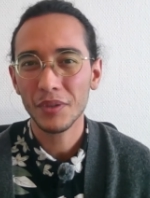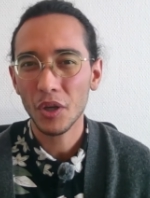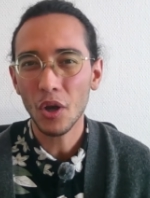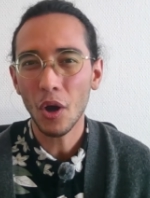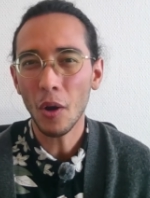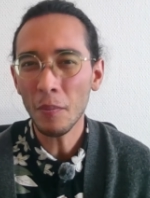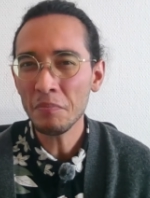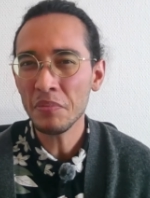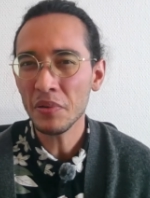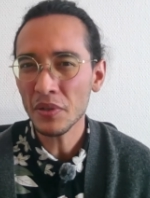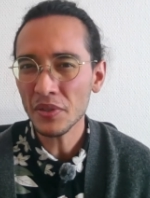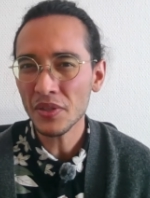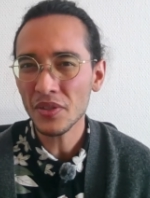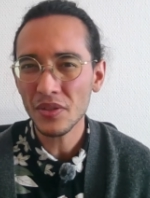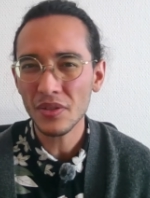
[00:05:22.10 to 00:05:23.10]

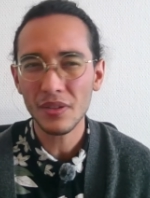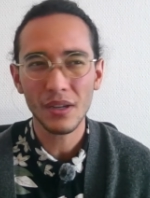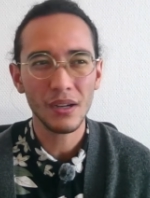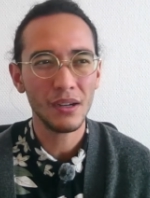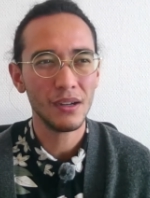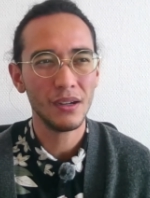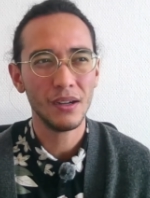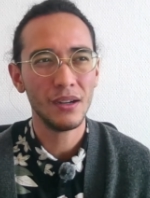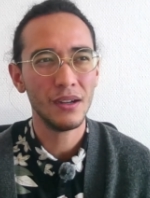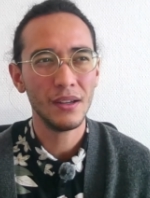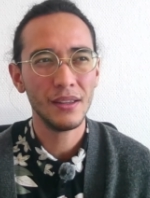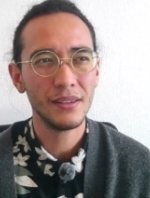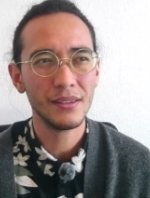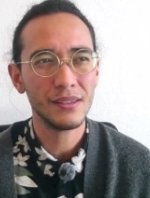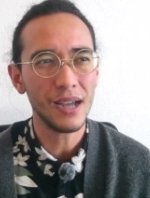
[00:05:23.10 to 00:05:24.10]
compass,
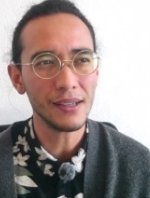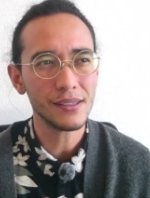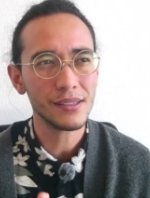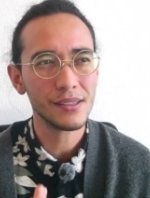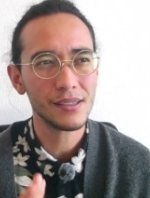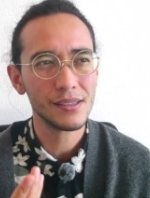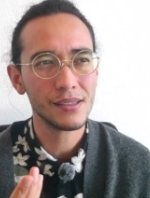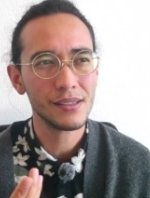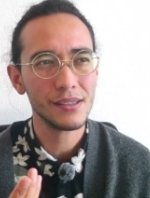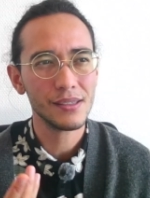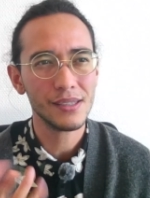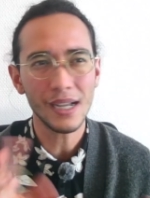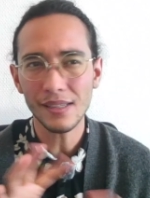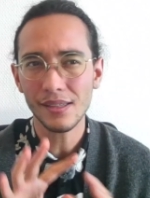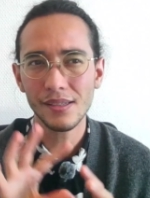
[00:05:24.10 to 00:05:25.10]

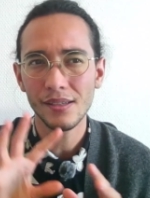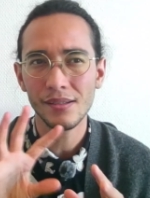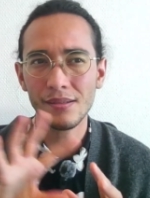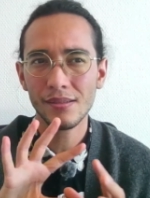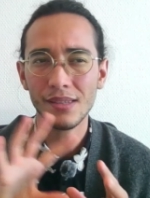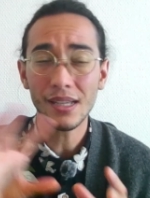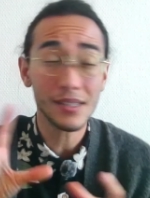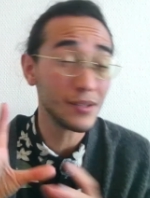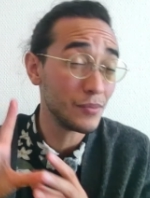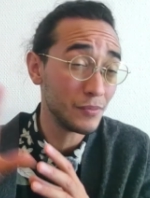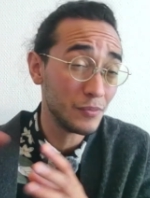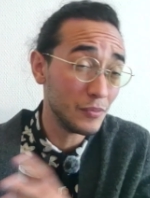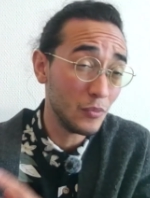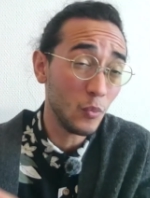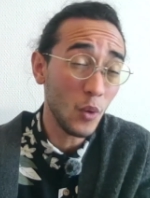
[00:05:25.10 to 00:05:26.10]
that's a
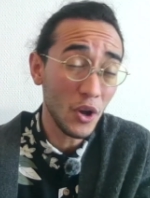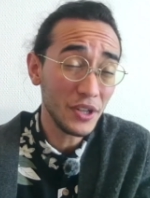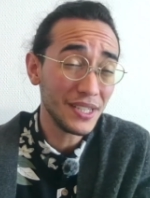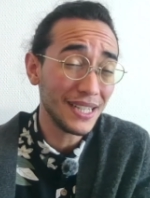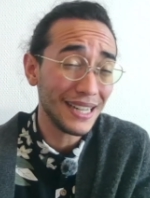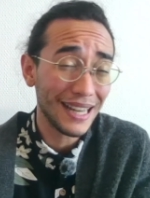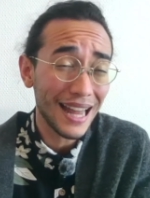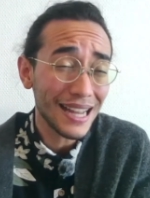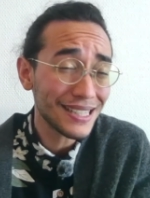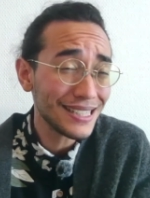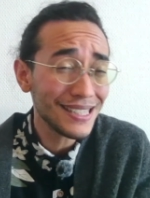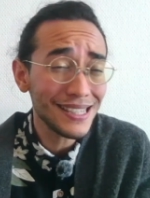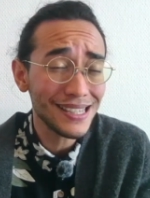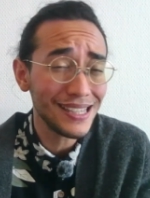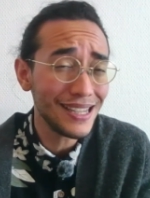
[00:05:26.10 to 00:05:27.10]
word in
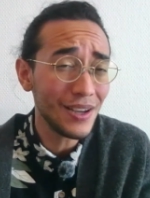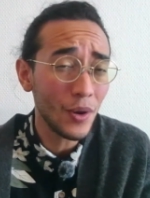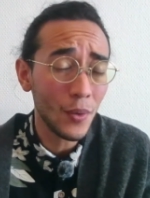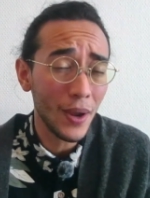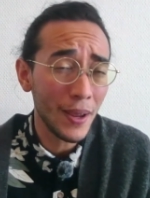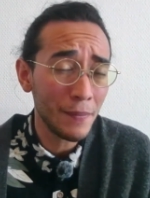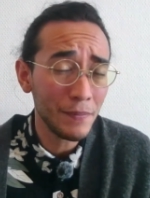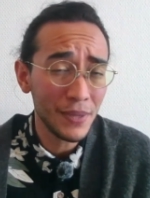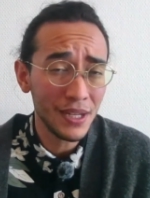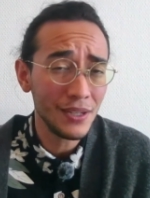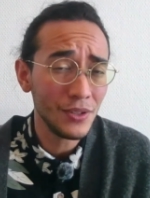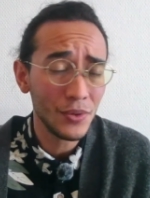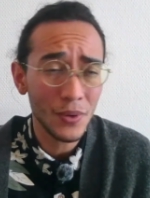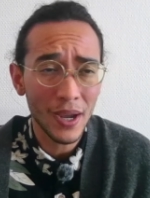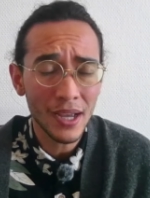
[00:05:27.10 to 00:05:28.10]
Latin,
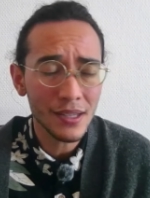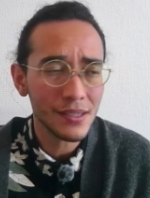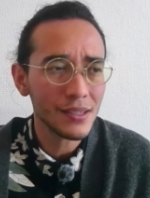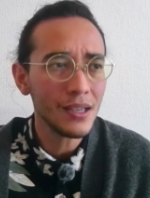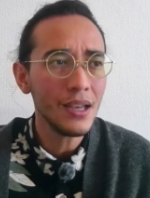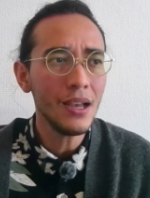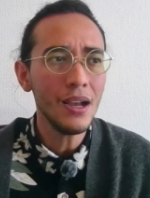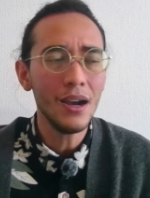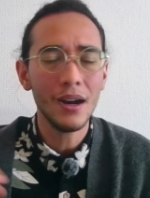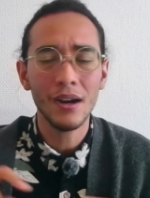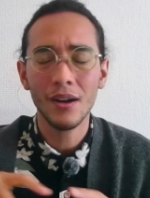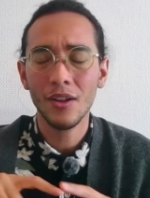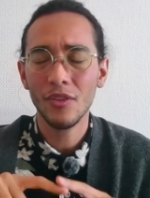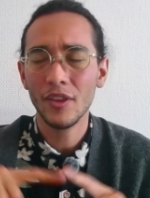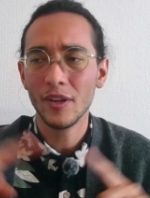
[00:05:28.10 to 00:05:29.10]
Compus,
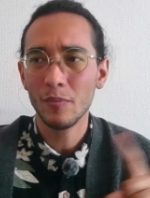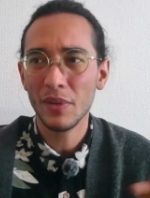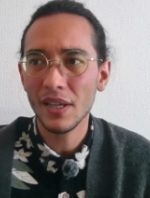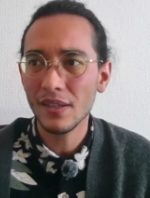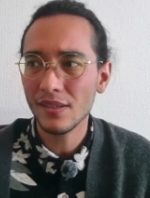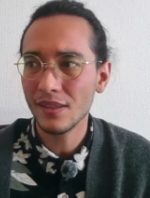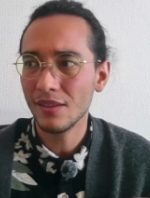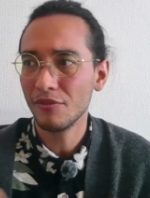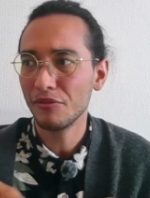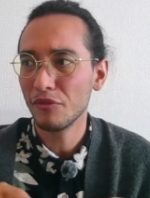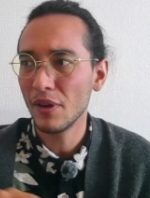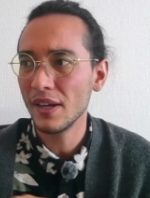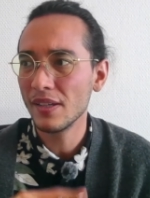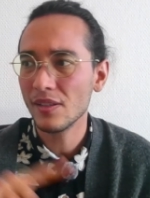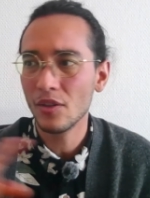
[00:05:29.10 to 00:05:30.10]
that appears in the
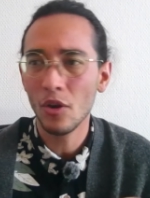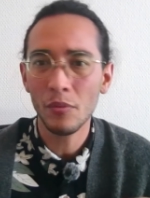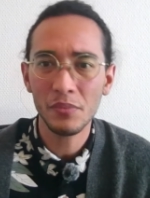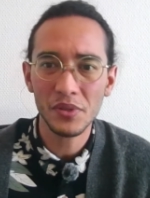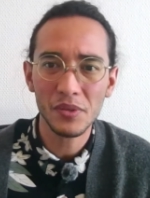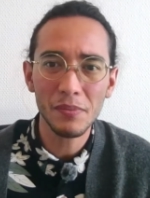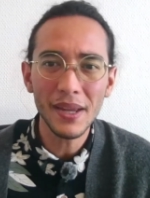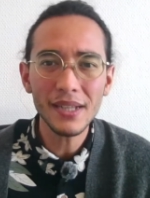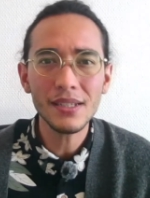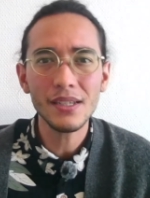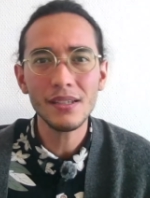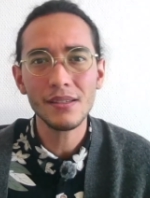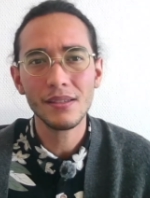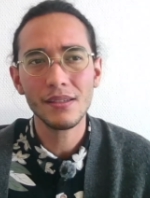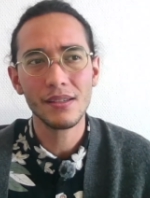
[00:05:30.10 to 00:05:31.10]
phrase compus
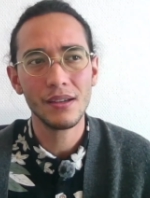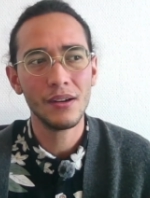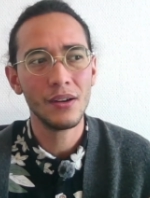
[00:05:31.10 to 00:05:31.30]
mentis,